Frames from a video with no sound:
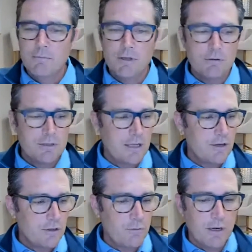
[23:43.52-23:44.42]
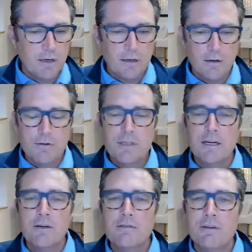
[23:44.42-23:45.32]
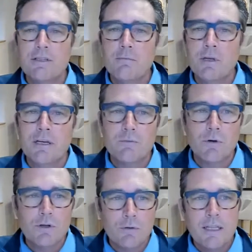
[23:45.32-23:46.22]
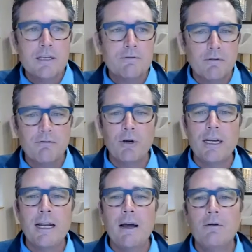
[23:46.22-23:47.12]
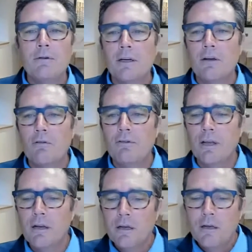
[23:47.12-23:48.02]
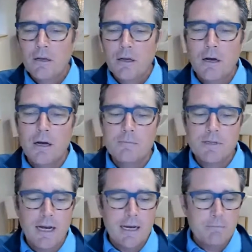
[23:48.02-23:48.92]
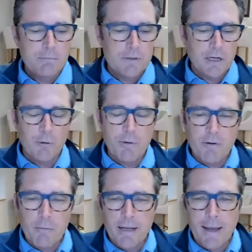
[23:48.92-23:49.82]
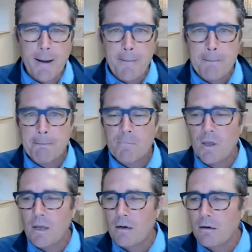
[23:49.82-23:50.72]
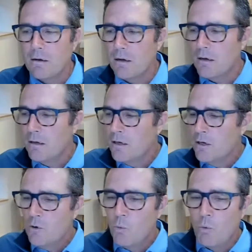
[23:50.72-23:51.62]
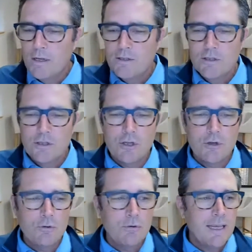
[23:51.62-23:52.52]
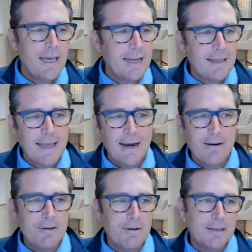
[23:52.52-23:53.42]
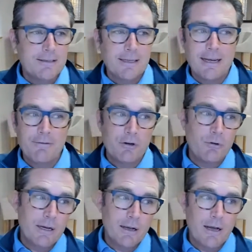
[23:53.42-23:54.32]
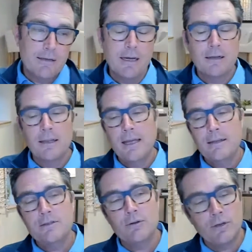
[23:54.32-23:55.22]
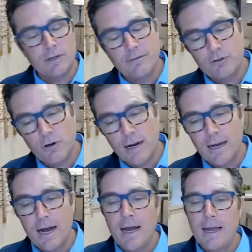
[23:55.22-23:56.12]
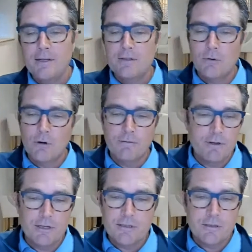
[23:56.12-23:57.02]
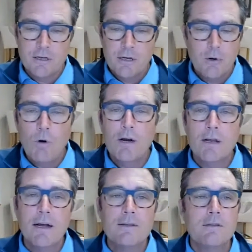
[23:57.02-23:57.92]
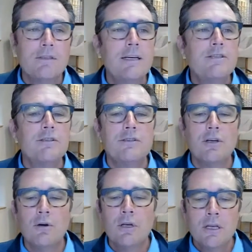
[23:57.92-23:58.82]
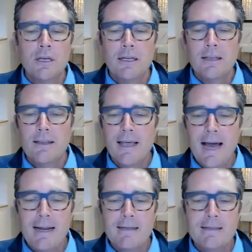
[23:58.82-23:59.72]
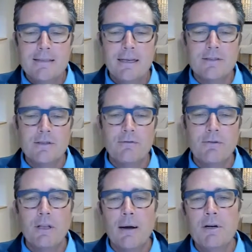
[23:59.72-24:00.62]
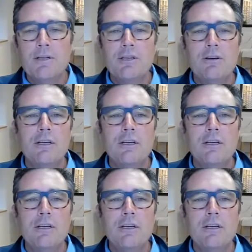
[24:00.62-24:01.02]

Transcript: say that you want a concierge visit, because we're doing this for free now during COVID time to help everybody out. And once you get in there, you can say if you're doing a contact lens or you have dry eyes, or if you just want a consultation. So that is it. So I'm going to show you